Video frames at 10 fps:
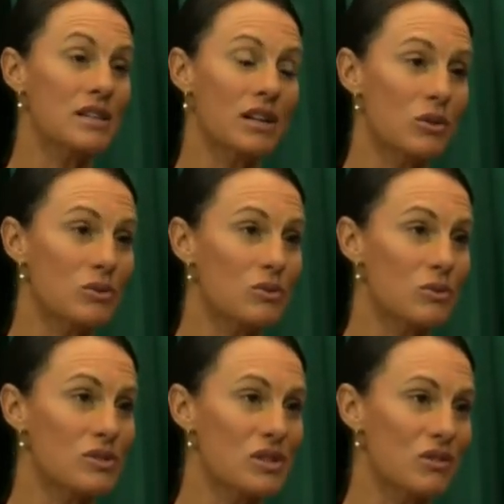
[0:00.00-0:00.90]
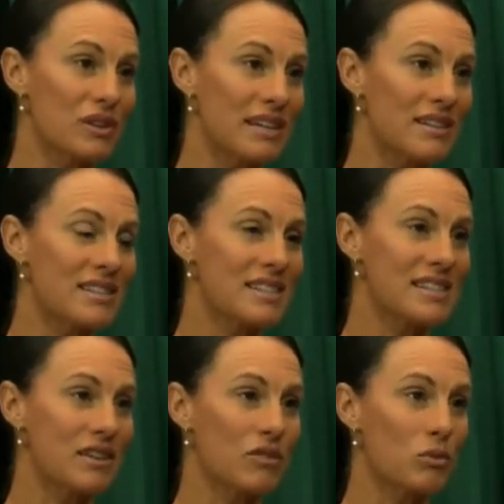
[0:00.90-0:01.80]
and I also read
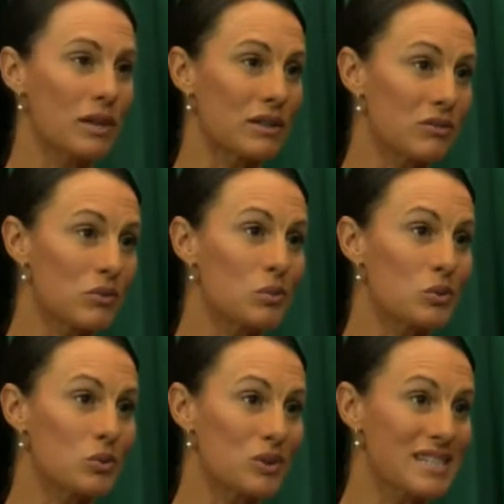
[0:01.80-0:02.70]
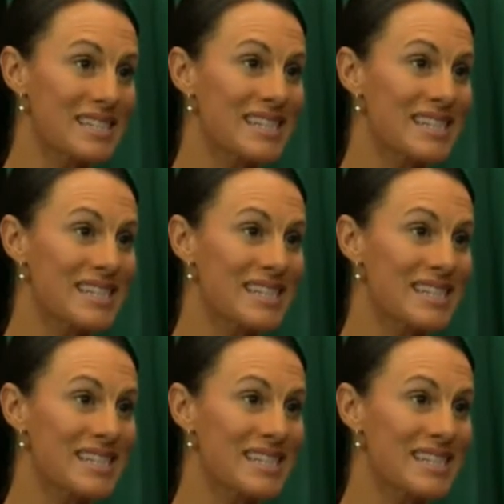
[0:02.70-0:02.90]
several wonderful books.